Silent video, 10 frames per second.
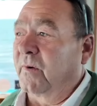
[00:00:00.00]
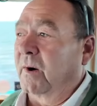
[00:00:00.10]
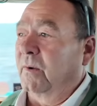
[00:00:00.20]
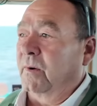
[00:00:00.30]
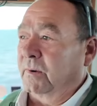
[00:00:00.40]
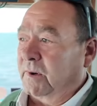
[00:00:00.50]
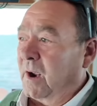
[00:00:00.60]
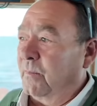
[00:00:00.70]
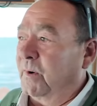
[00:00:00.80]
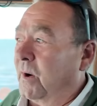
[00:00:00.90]
very long
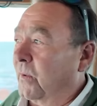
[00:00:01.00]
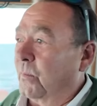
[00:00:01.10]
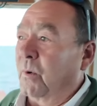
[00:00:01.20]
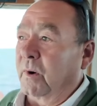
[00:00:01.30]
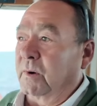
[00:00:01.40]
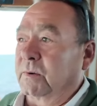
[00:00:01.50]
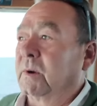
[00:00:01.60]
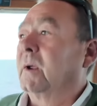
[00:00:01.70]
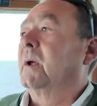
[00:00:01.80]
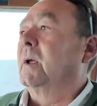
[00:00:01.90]
time. We know the waters,
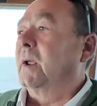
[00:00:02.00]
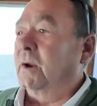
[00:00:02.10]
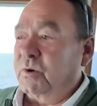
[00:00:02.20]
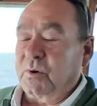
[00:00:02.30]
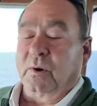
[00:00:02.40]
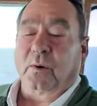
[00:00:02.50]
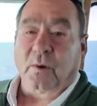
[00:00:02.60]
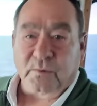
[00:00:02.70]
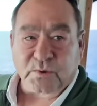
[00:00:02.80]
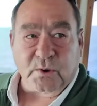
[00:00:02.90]
inshore,
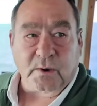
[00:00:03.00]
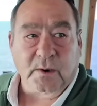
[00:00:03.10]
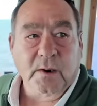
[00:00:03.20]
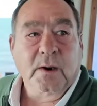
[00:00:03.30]
offshore.